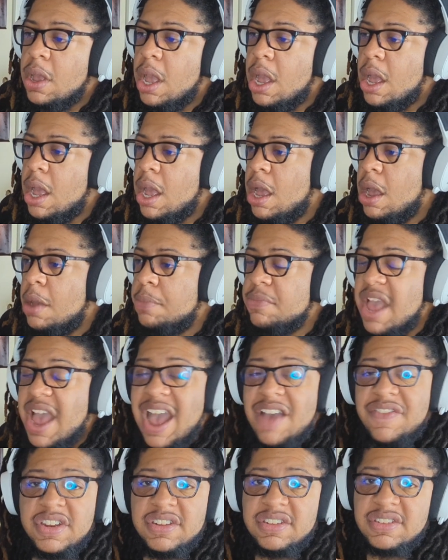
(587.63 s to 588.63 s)
um,
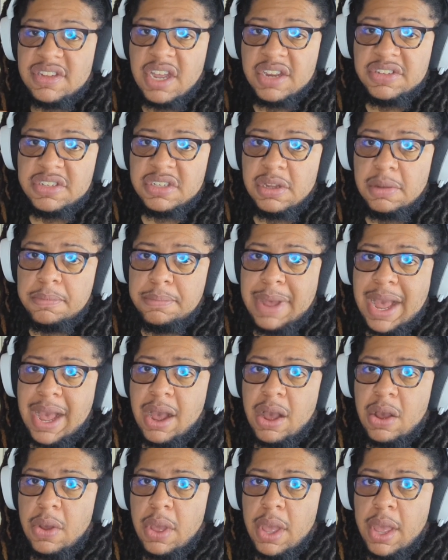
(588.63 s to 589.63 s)
have a discussion
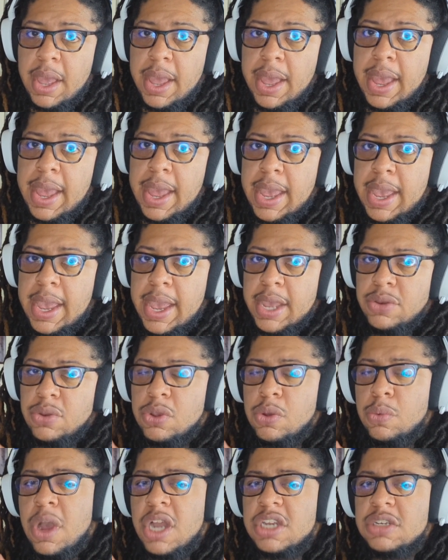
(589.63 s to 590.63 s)
about, and
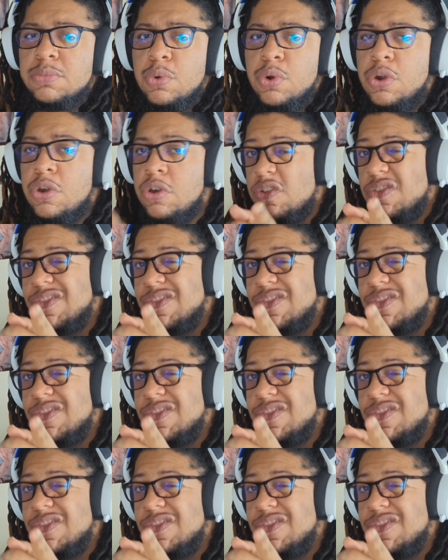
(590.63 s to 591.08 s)
you can watch more